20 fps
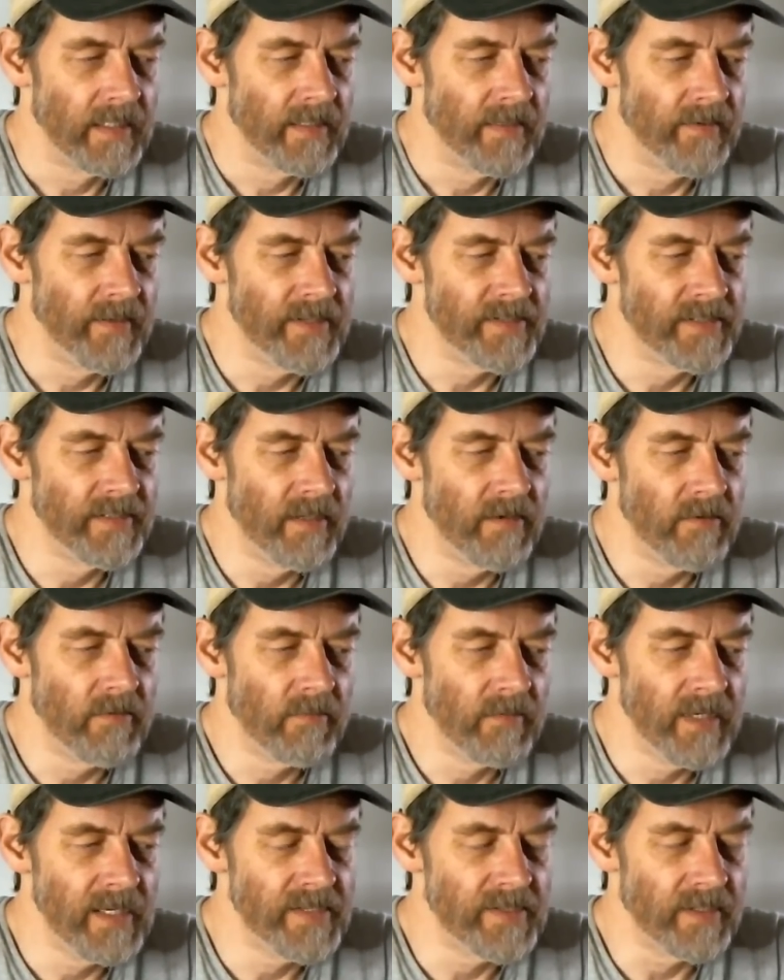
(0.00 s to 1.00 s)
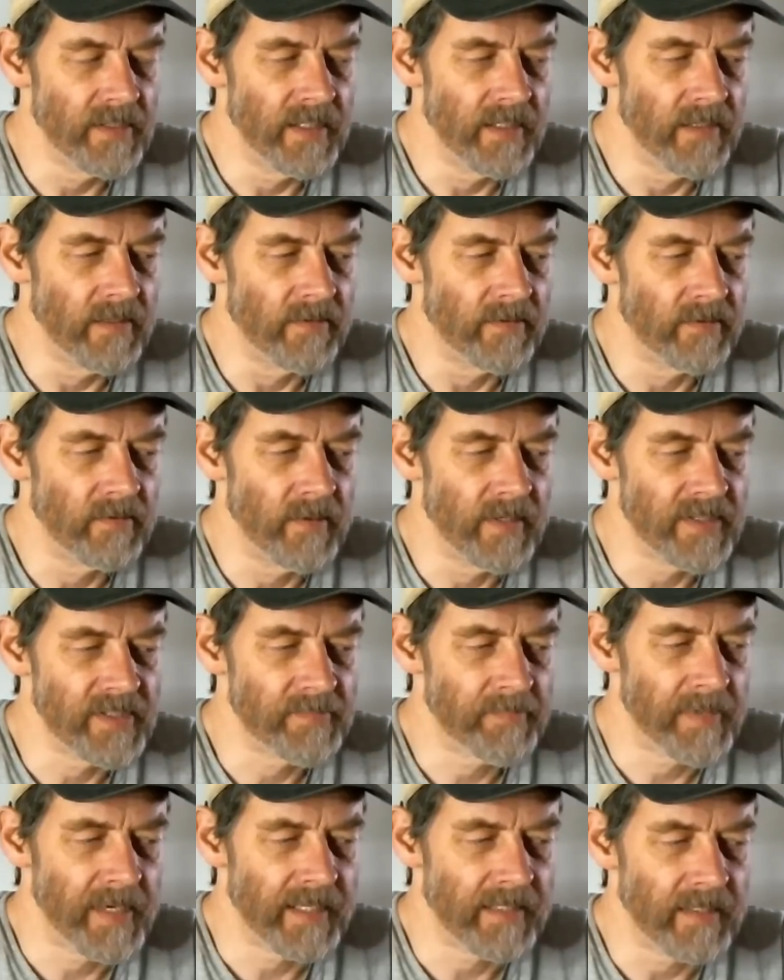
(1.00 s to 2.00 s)
There's no reason here to
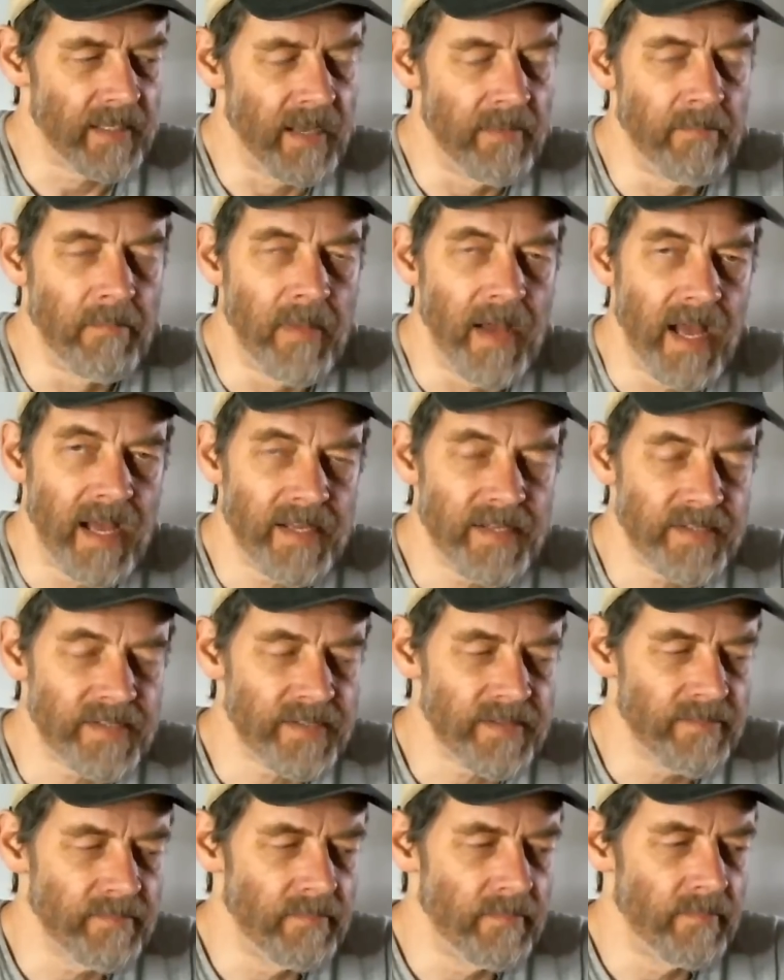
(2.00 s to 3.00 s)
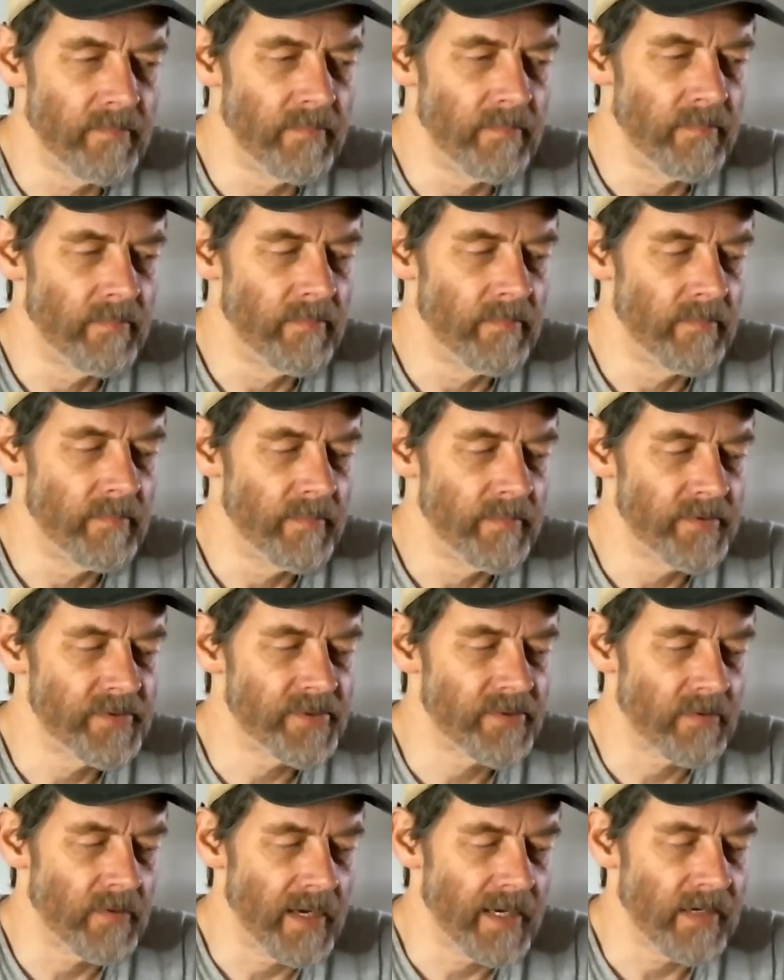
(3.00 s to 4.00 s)
expect a mass
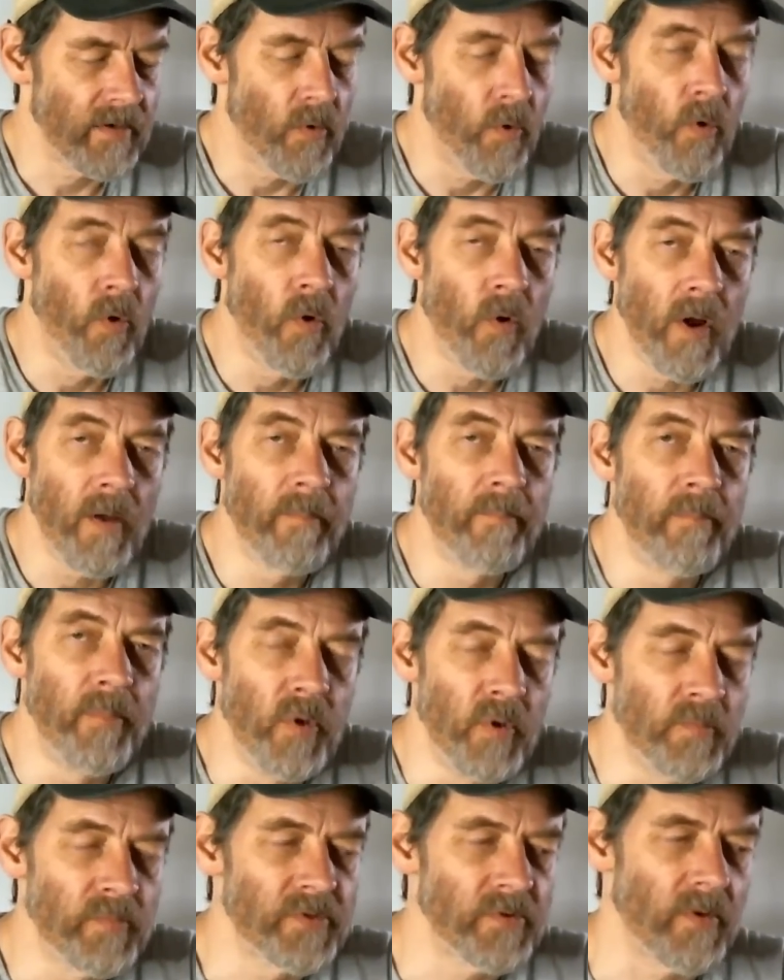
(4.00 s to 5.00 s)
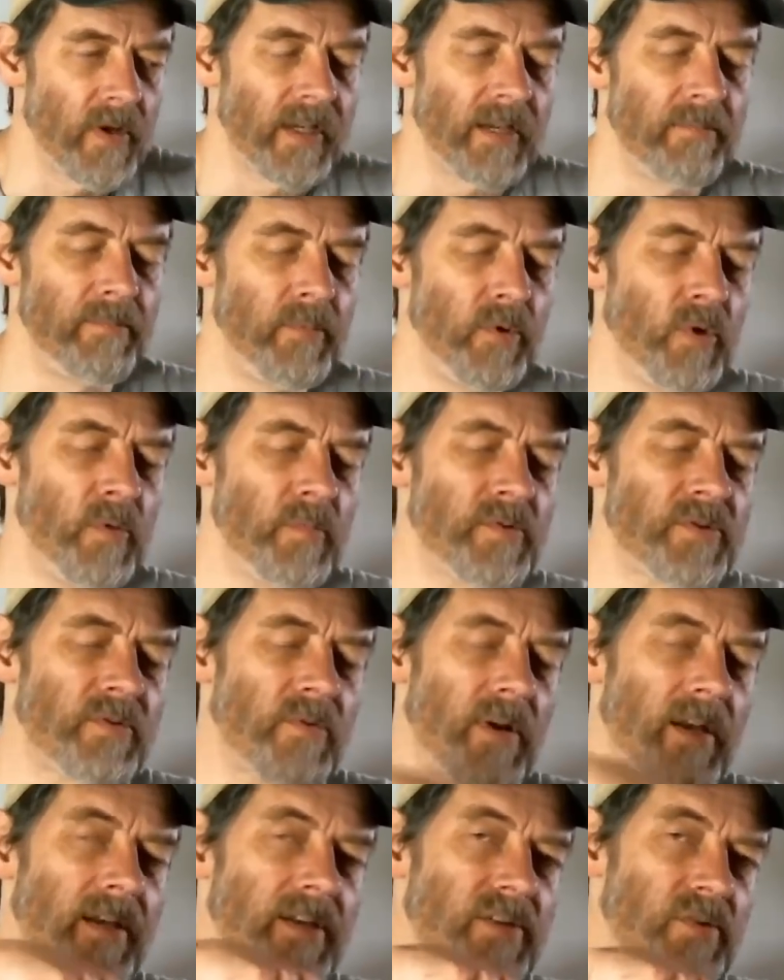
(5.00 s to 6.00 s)
strike or a boom strike. A boom
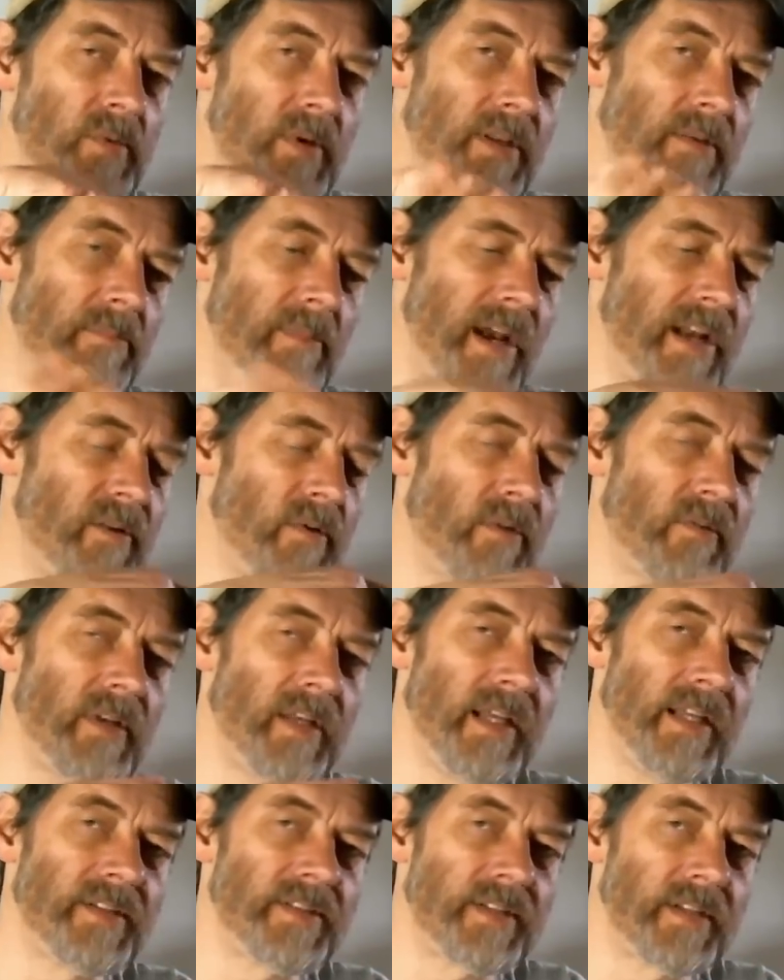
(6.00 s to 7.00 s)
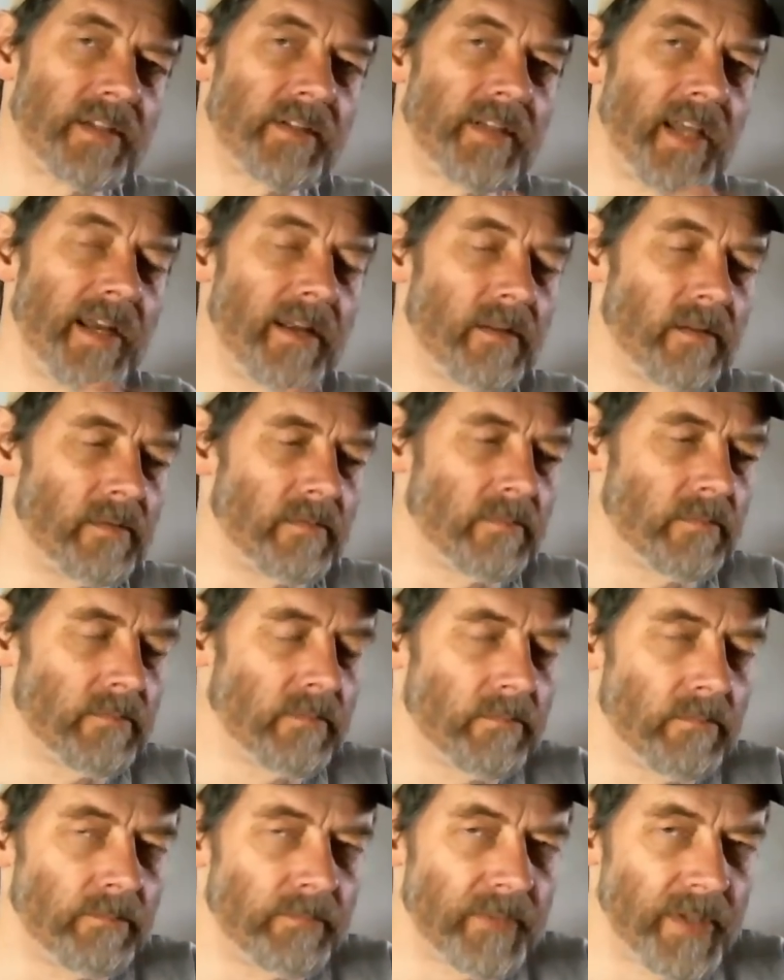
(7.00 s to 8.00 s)
strike is where the main rotor hits the
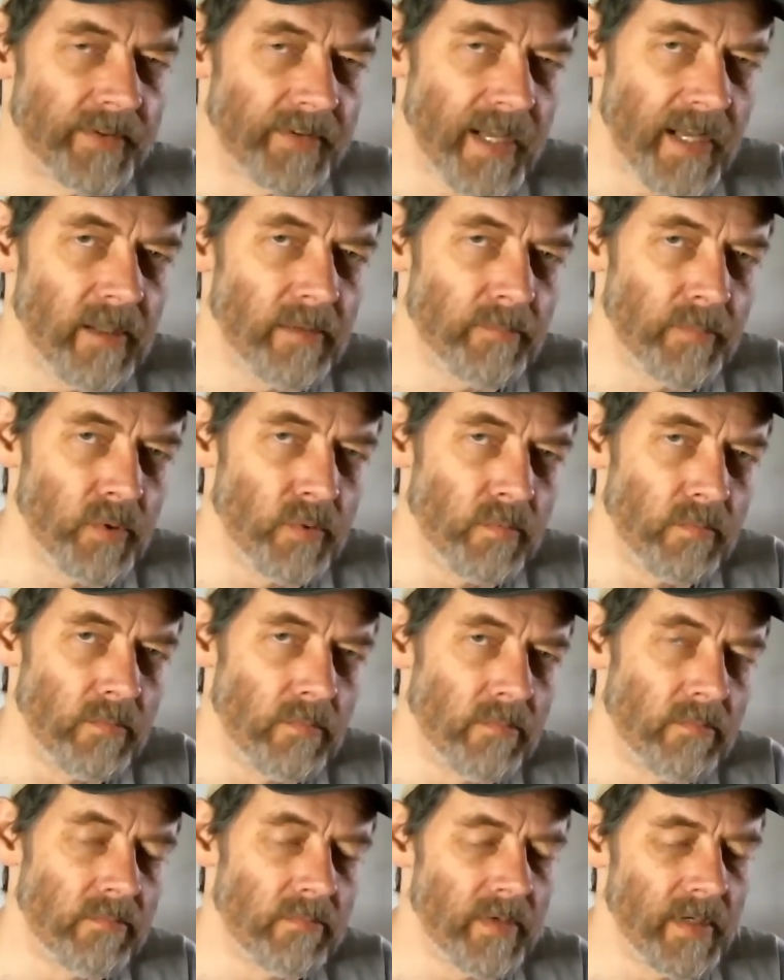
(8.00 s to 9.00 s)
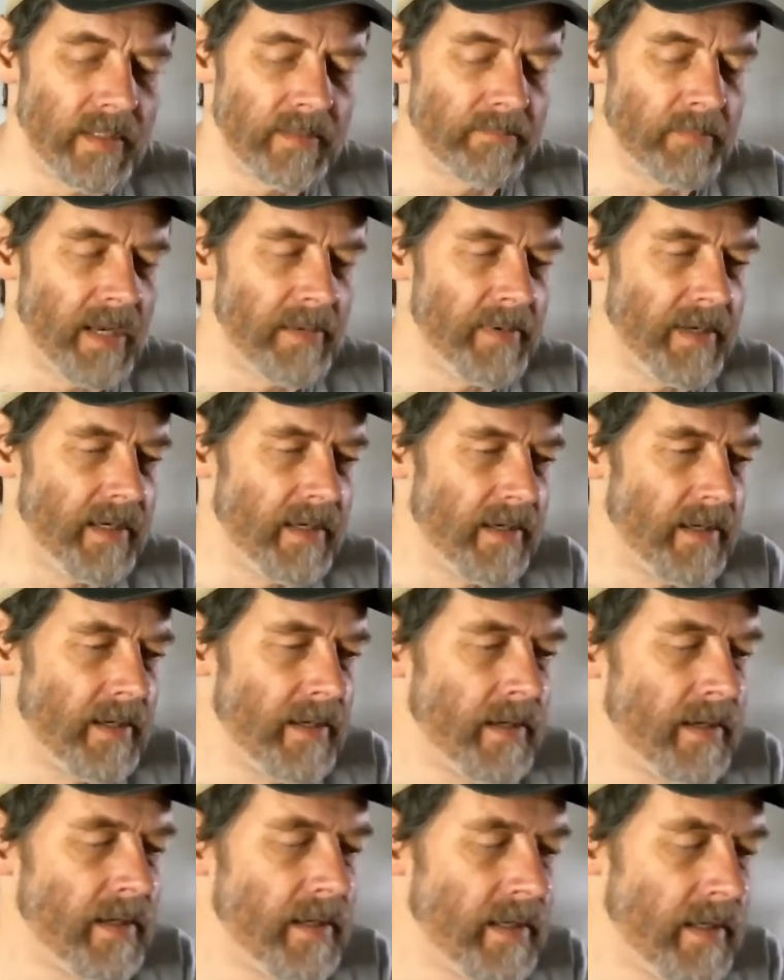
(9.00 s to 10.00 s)
tail boom, and maybe
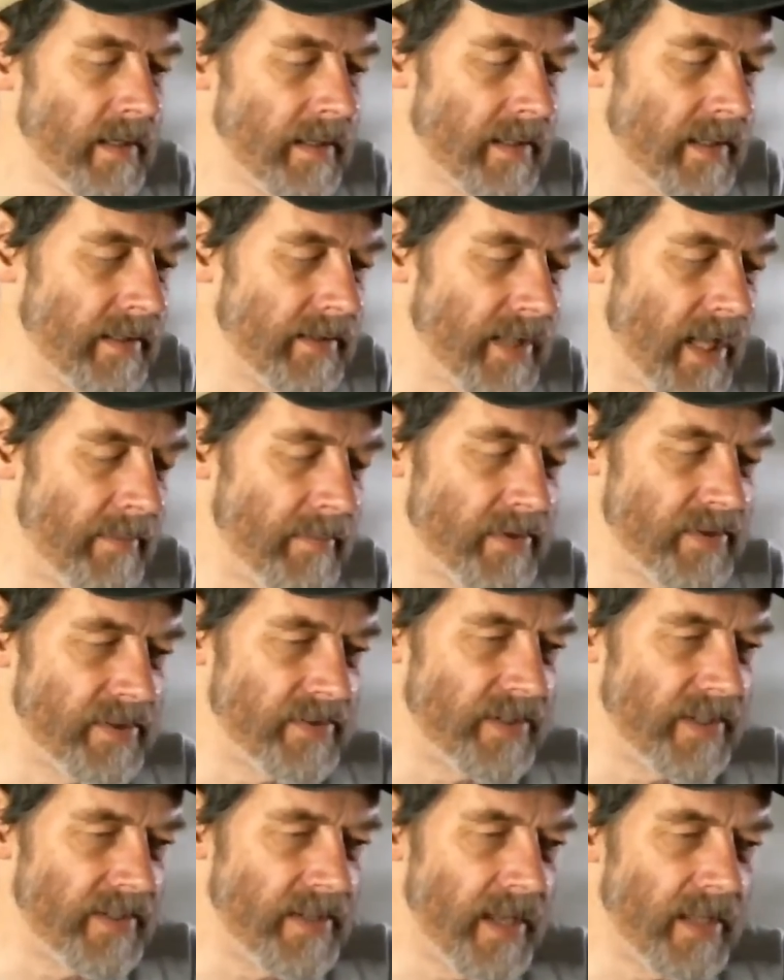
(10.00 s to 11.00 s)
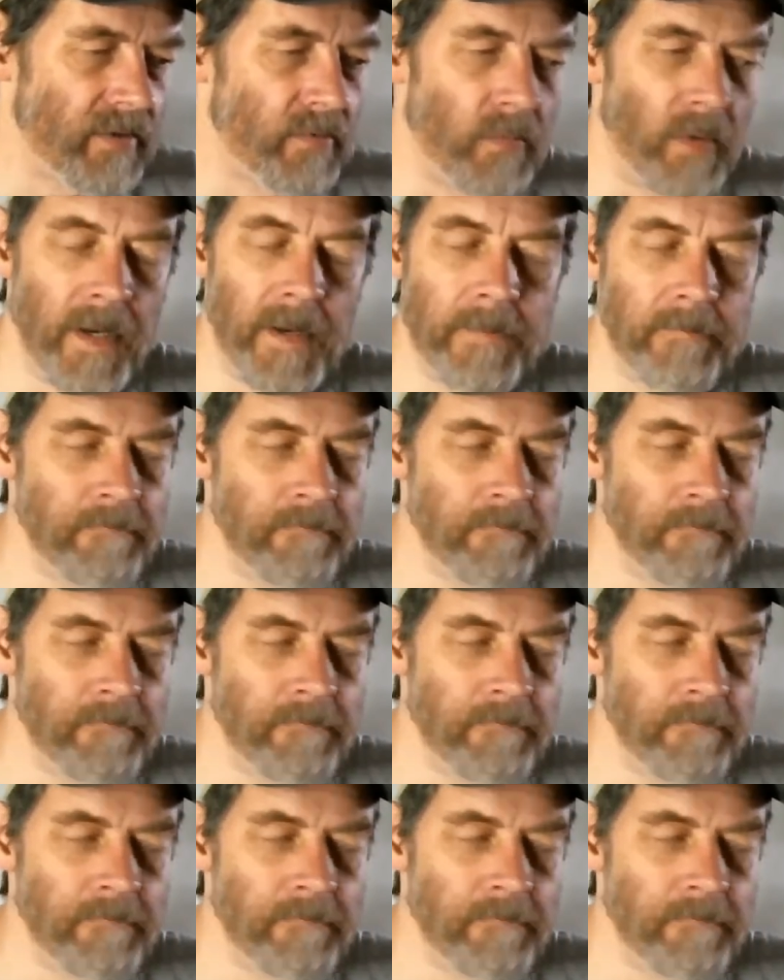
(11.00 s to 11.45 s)
damages it that way.